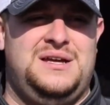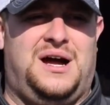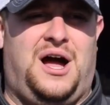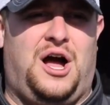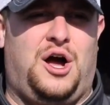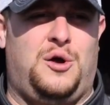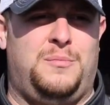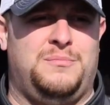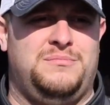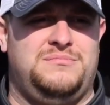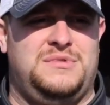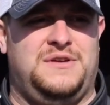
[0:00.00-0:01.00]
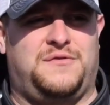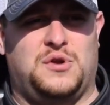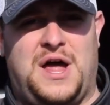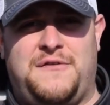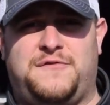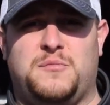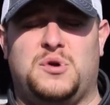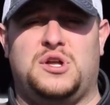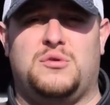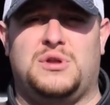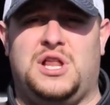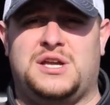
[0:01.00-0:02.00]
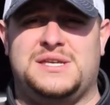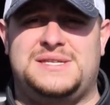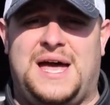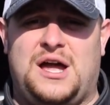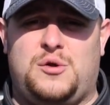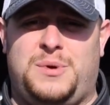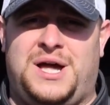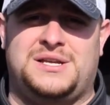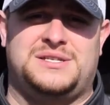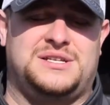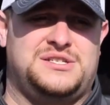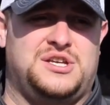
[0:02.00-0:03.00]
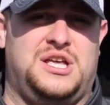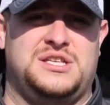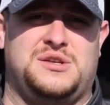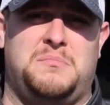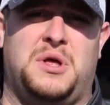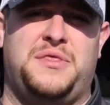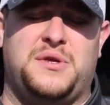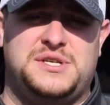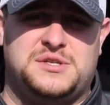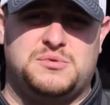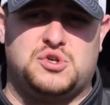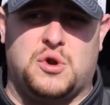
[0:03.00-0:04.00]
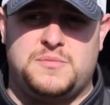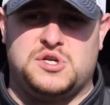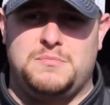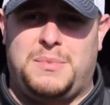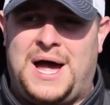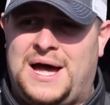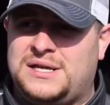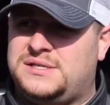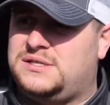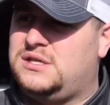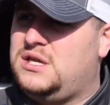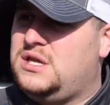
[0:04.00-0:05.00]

Um, if you're not familiar with Lucky Tackle Box, it is a, is a monthly subscription box.